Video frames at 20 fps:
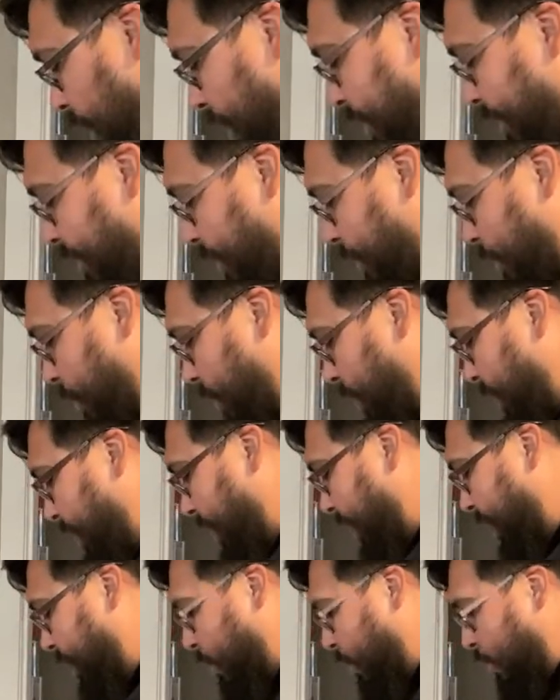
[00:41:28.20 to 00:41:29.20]
of the ones
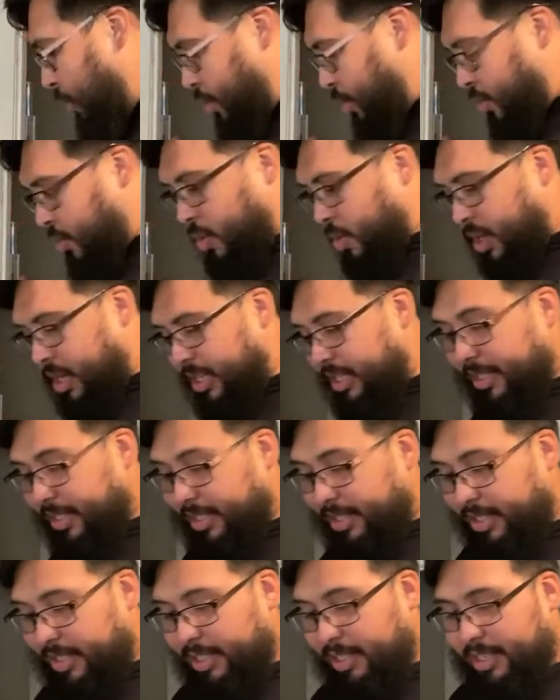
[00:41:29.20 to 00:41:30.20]
that don't
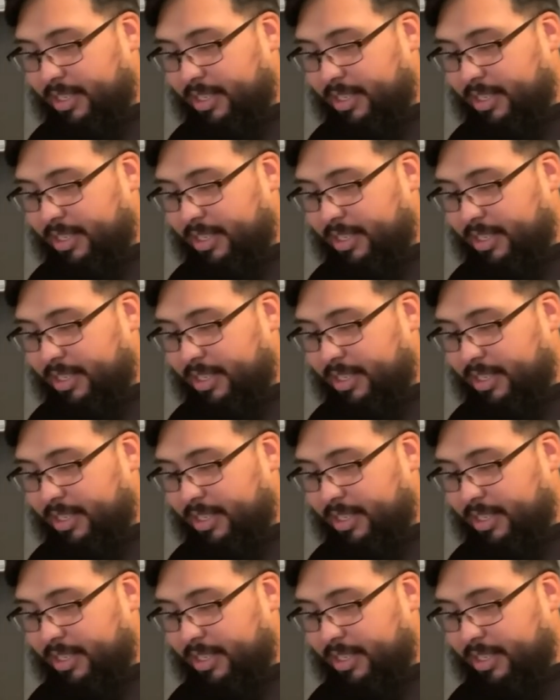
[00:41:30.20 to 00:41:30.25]
trust,